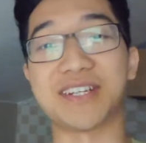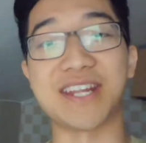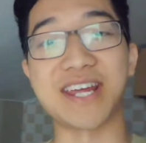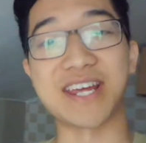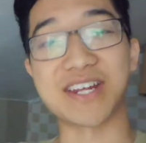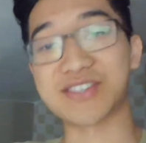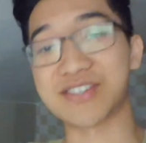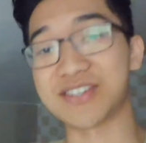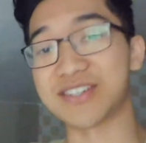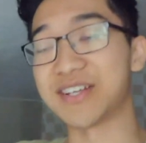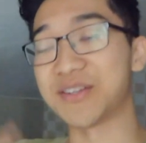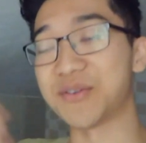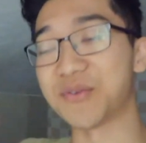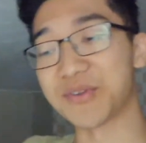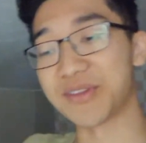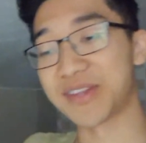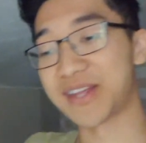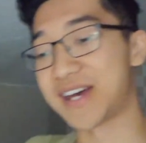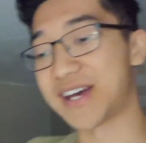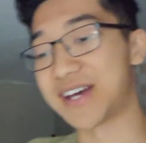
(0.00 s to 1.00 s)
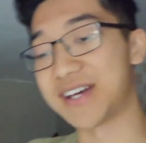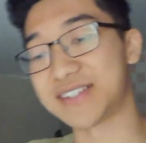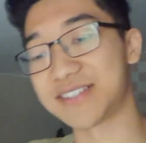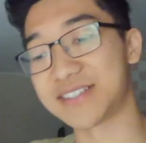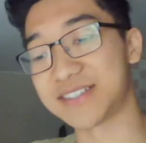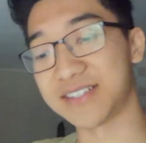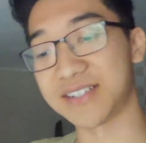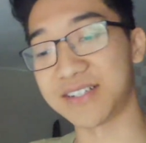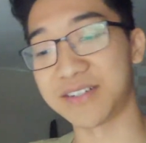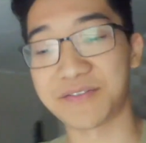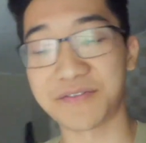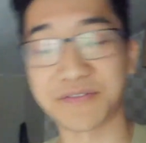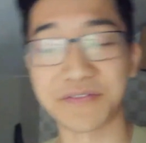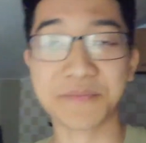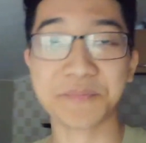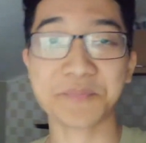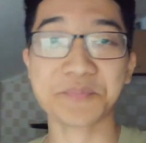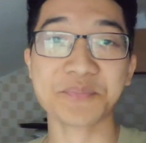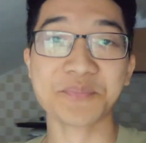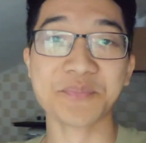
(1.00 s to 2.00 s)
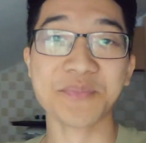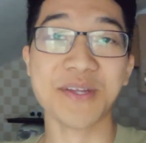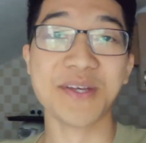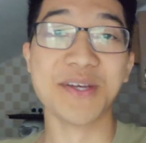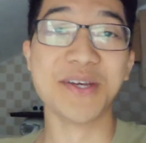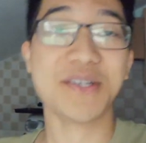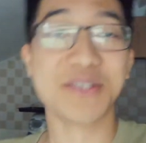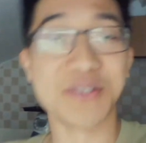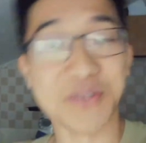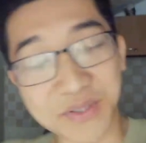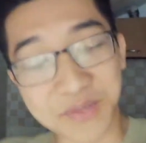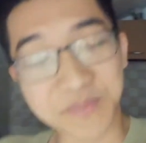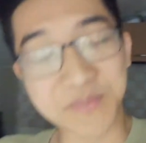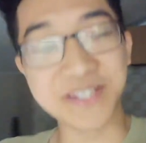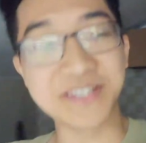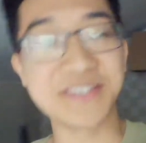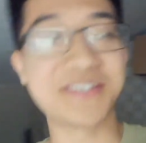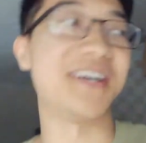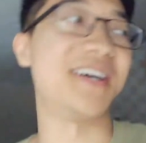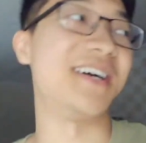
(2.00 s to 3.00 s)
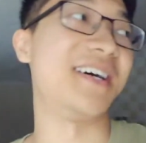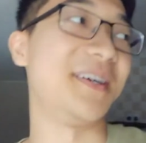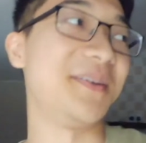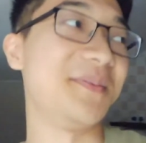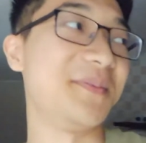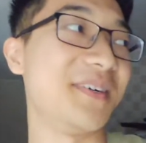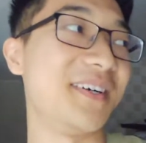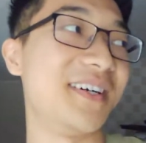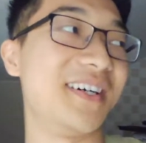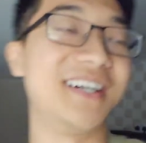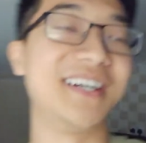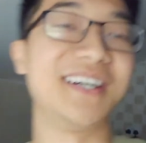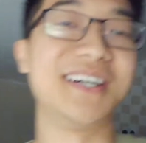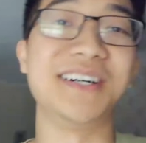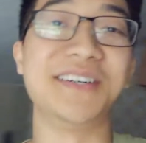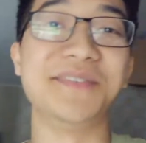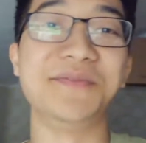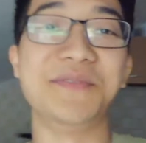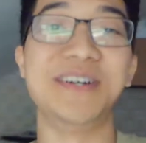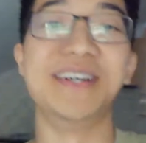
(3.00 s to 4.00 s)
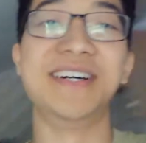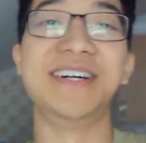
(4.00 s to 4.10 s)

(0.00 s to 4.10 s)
connection and all that stuff. So in the meantime, um,